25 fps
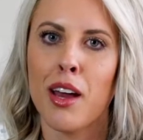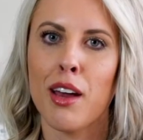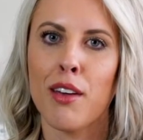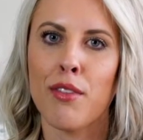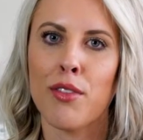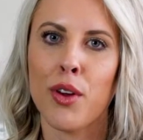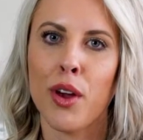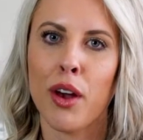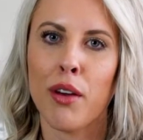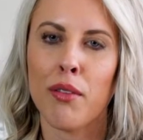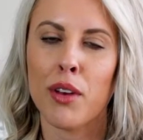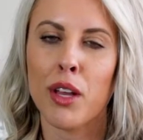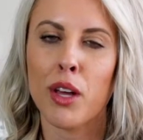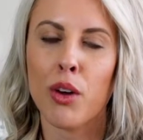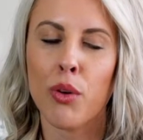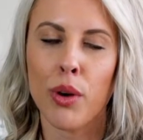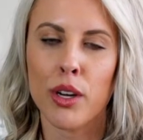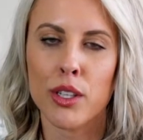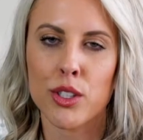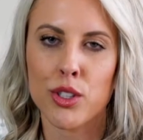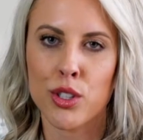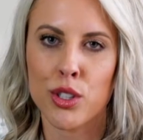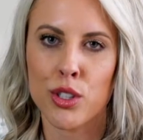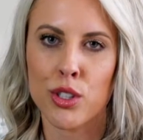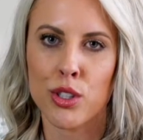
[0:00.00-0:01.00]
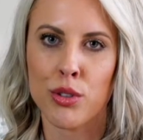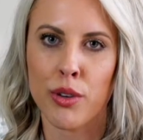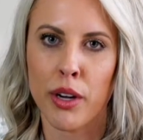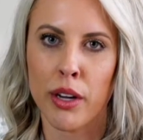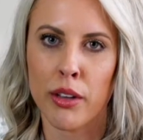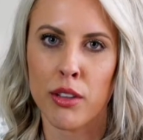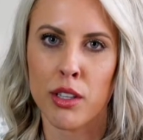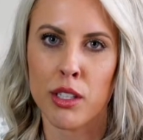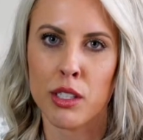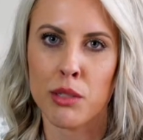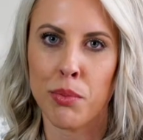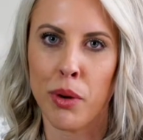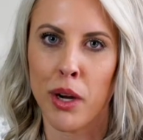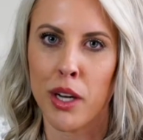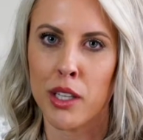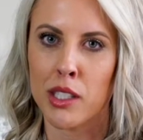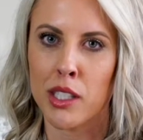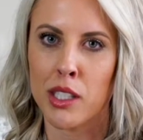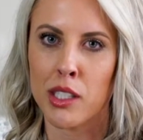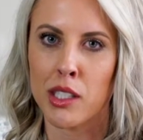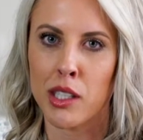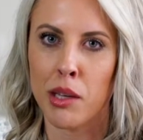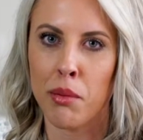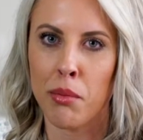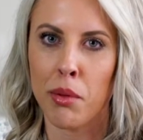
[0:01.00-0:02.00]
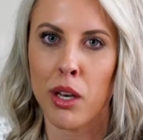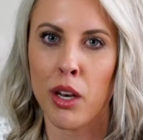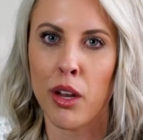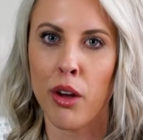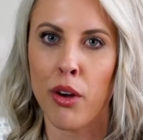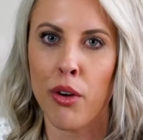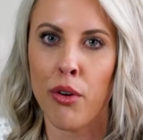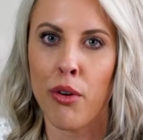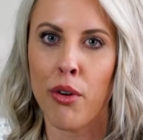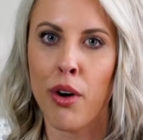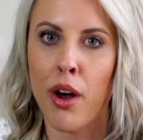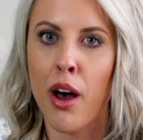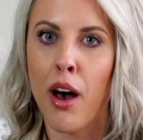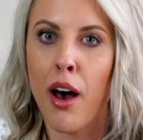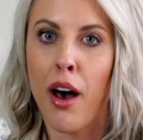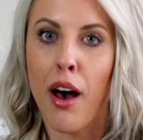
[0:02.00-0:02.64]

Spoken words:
If you have any questions throughout this process, let me know.